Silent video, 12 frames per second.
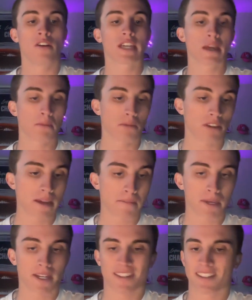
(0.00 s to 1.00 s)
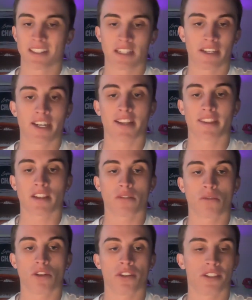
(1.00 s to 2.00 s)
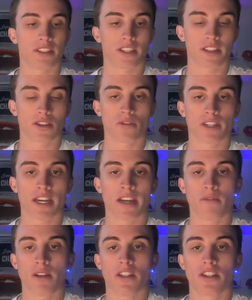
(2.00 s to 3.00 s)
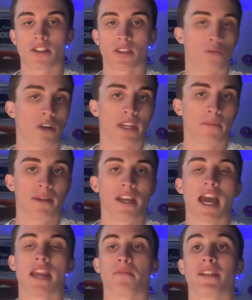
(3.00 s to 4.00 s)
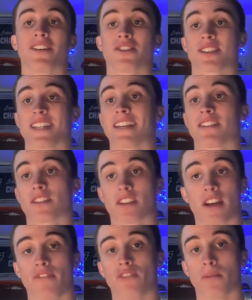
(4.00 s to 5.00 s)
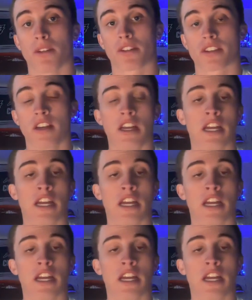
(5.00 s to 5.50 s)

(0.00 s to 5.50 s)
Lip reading: Gave up a late pick. Not the end of the world. It's okay. We just didn't want anybody else to take this guy from us.